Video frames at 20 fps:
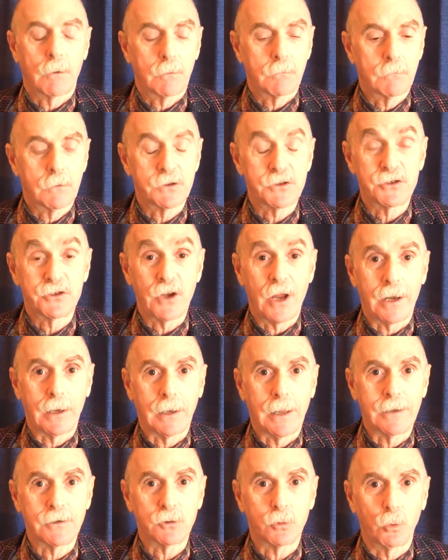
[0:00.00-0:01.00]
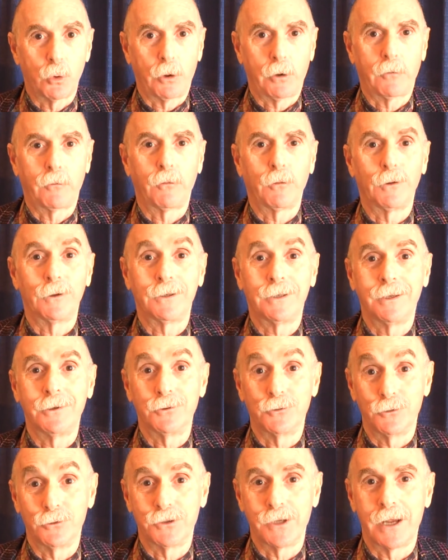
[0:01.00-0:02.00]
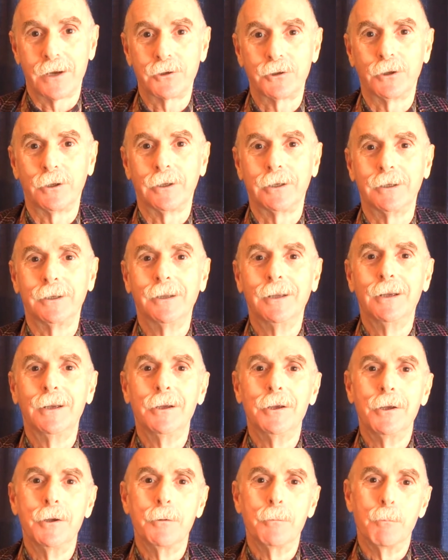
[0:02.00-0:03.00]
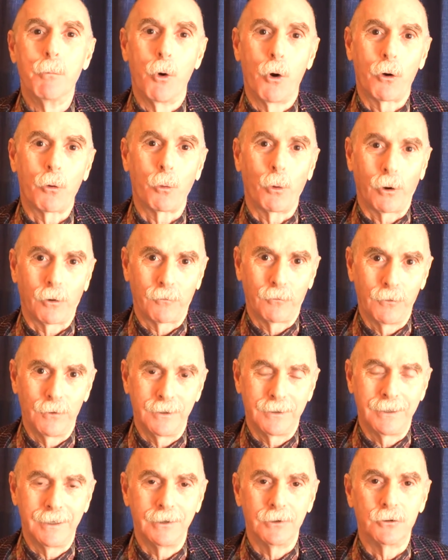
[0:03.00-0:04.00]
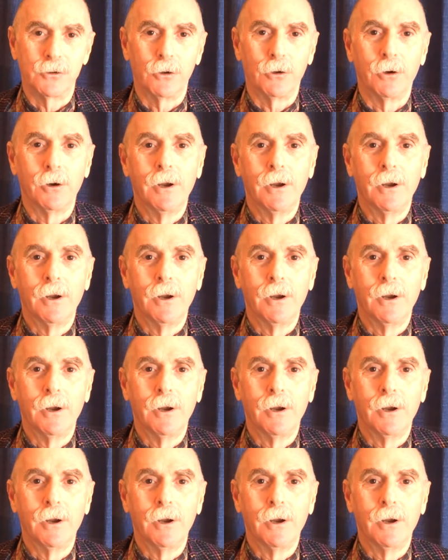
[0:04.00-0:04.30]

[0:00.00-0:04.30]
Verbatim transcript: This is not less work for the teacher, it's actually more work yeah. for the teacher.